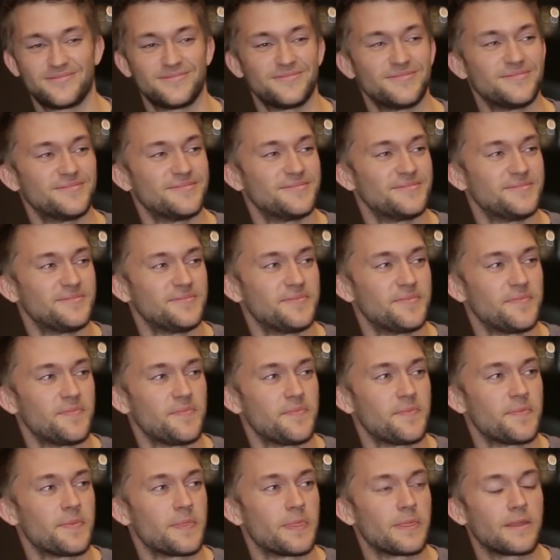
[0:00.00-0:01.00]

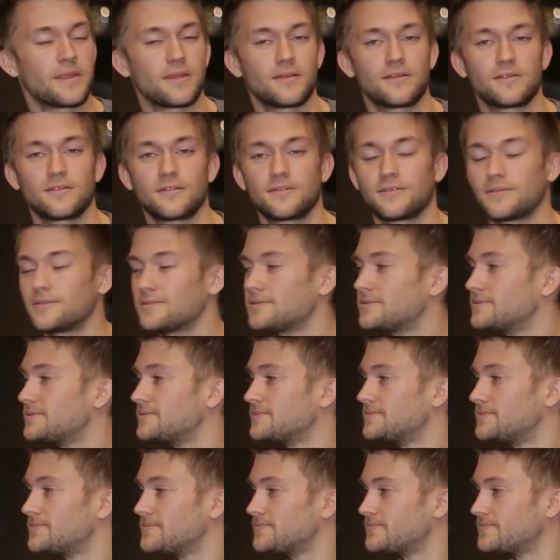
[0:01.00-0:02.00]

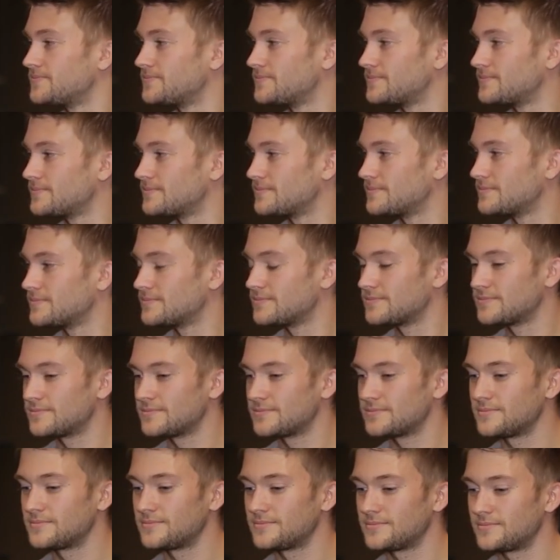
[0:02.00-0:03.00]

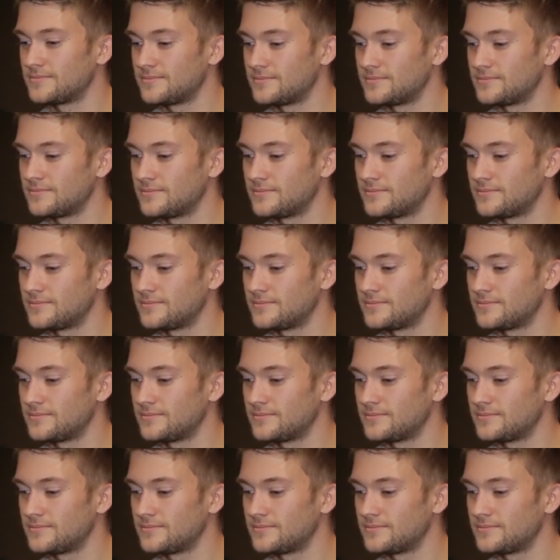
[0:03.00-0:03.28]
The person shown says nothing.